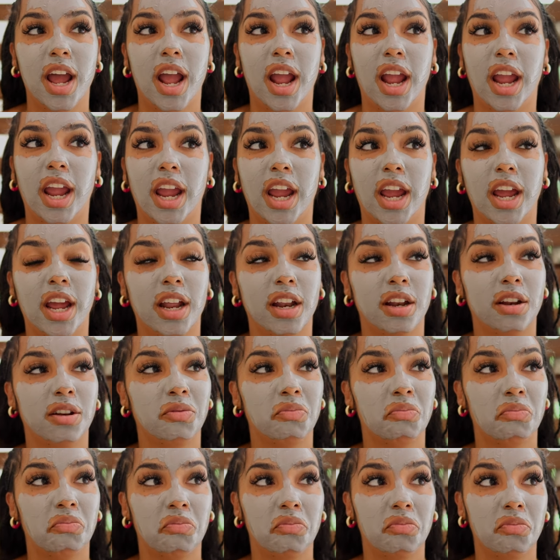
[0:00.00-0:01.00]

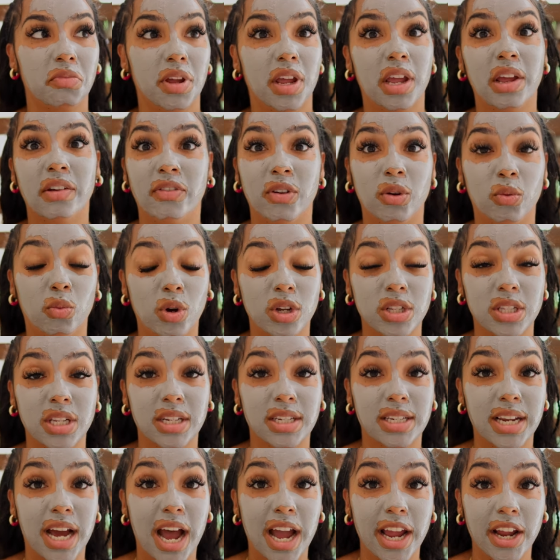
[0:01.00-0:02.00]
and if it was
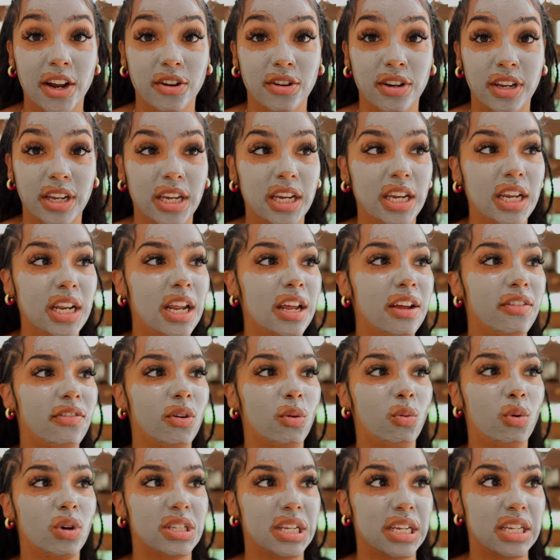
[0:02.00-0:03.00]
a dire need if
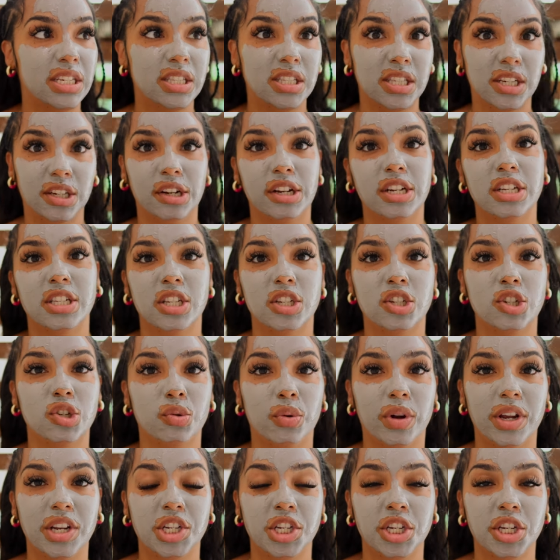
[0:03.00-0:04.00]
it was a serious
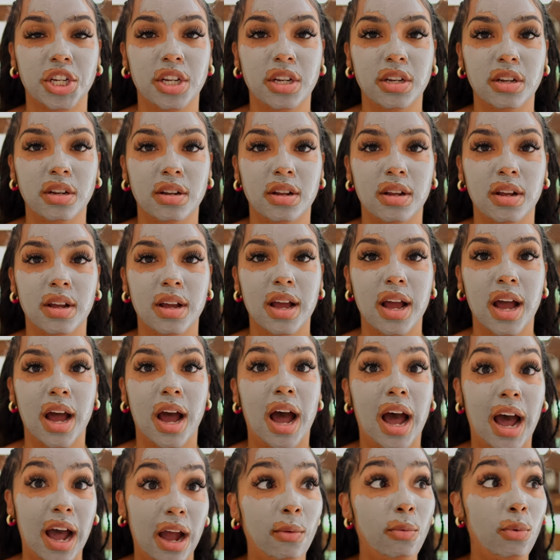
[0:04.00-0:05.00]
situation
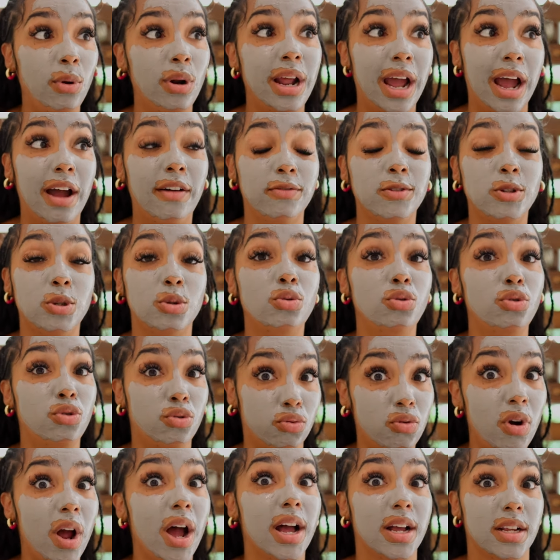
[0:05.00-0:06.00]
I would have to
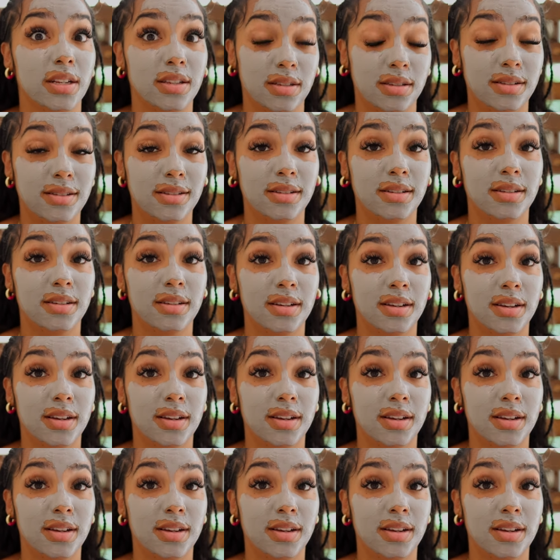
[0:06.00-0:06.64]
trust